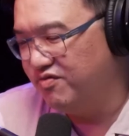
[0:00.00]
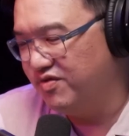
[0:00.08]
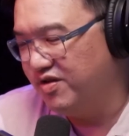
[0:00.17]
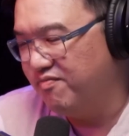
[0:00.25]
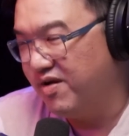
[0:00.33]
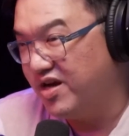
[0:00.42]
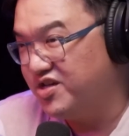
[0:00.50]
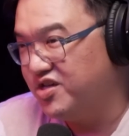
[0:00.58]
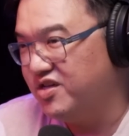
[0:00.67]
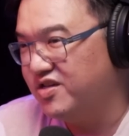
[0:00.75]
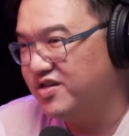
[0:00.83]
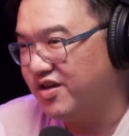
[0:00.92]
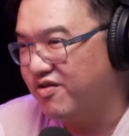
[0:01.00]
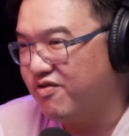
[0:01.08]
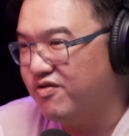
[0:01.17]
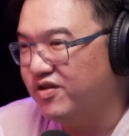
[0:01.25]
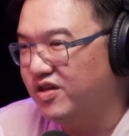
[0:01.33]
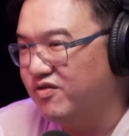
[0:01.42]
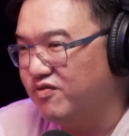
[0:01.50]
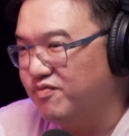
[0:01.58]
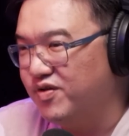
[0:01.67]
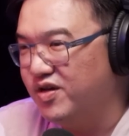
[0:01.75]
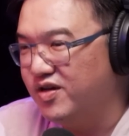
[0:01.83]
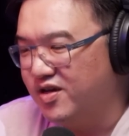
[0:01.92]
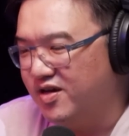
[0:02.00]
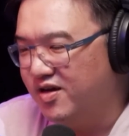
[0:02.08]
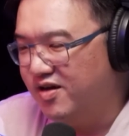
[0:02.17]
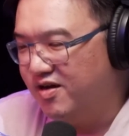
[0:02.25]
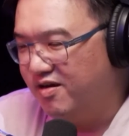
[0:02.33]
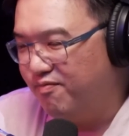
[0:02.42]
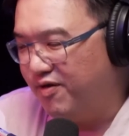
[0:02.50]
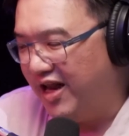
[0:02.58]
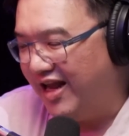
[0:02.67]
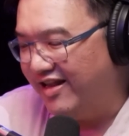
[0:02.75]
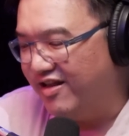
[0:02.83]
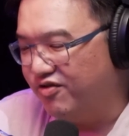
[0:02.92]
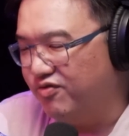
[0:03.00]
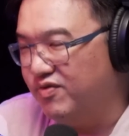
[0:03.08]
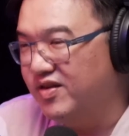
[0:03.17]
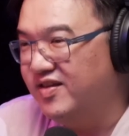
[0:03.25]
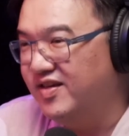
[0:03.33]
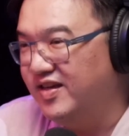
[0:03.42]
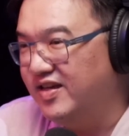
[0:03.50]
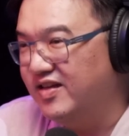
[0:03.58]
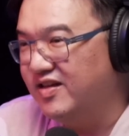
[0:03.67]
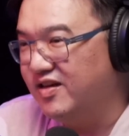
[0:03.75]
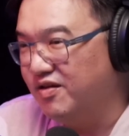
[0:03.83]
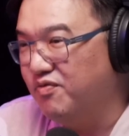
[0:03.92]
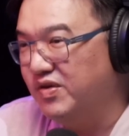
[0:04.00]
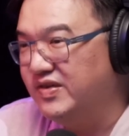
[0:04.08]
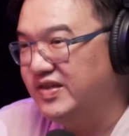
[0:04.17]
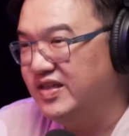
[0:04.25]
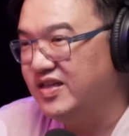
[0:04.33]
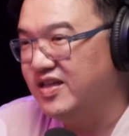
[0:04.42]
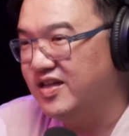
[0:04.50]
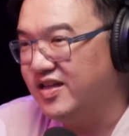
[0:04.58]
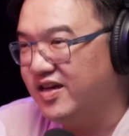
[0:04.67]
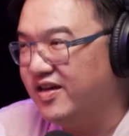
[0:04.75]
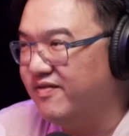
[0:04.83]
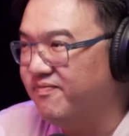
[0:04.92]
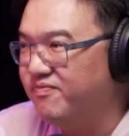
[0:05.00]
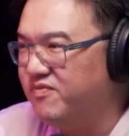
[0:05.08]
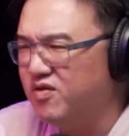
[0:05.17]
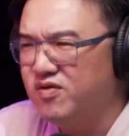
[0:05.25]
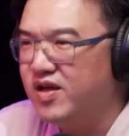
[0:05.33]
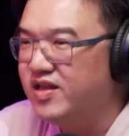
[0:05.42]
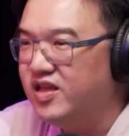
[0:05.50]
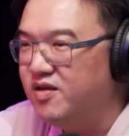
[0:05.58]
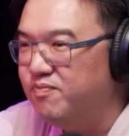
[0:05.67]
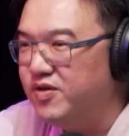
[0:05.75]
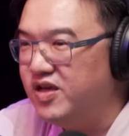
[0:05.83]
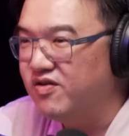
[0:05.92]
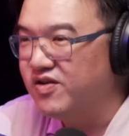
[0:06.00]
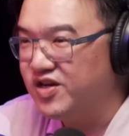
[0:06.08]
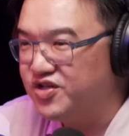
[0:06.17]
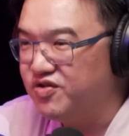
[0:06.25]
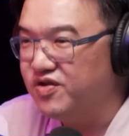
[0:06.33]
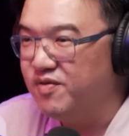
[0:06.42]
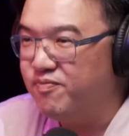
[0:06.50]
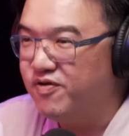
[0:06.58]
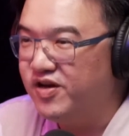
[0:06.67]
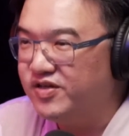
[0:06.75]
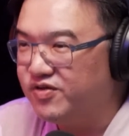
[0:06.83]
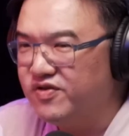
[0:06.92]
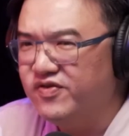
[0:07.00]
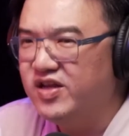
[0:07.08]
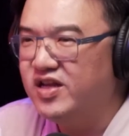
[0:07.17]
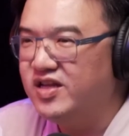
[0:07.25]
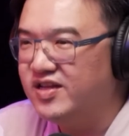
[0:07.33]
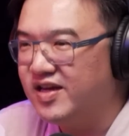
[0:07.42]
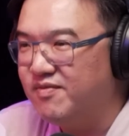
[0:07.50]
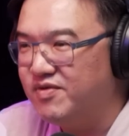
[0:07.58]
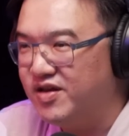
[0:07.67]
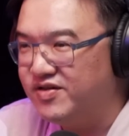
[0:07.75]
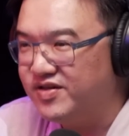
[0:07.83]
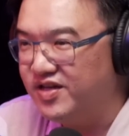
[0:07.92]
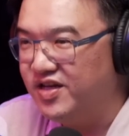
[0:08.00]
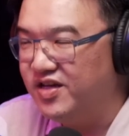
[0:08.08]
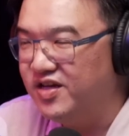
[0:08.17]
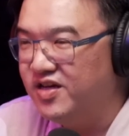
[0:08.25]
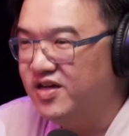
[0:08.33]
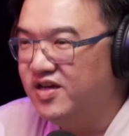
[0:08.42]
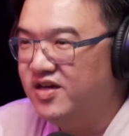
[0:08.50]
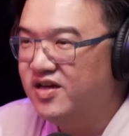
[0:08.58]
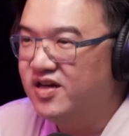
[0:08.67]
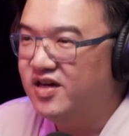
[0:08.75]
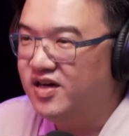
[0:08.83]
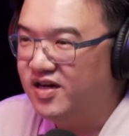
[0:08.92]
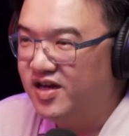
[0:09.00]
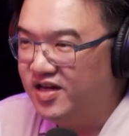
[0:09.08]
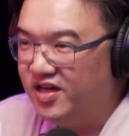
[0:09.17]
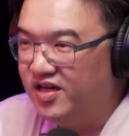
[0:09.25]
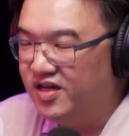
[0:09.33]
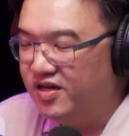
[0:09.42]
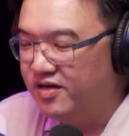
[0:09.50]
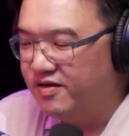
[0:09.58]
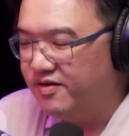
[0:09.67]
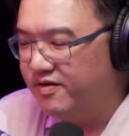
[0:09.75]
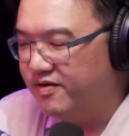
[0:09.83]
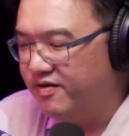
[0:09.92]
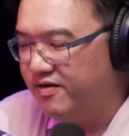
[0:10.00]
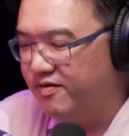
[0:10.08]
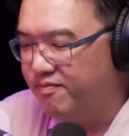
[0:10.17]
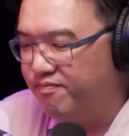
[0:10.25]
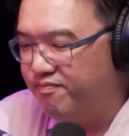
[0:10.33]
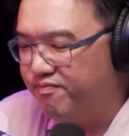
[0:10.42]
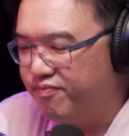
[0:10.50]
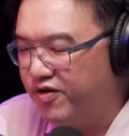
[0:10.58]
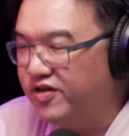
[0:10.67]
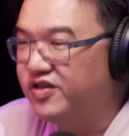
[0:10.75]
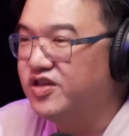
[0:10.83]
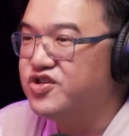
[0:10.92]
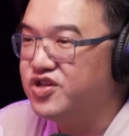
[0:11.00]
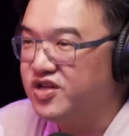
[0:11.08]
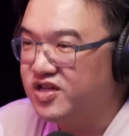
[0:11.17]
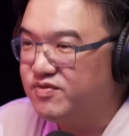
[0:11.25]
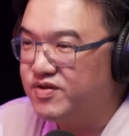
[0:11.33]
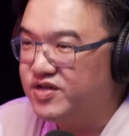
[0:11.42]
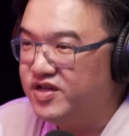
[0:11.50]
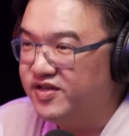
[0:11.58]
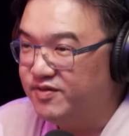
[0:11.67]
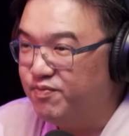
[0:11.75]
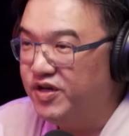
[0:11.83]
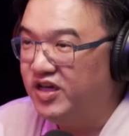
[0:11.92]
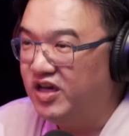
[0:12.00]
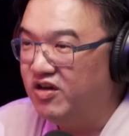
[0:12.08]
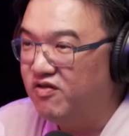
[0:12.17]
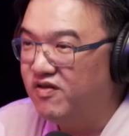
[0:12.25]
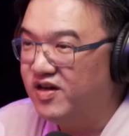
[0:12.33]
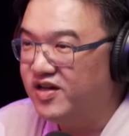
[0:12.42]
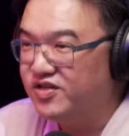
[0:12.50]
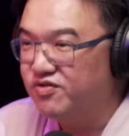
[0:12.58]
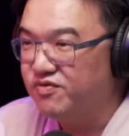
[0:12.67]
you would imagine the security would be planned out to a T. I think we've seen it at like, NDP or National Day parades, or even anytime there's any any politician, especially speaking or what, there's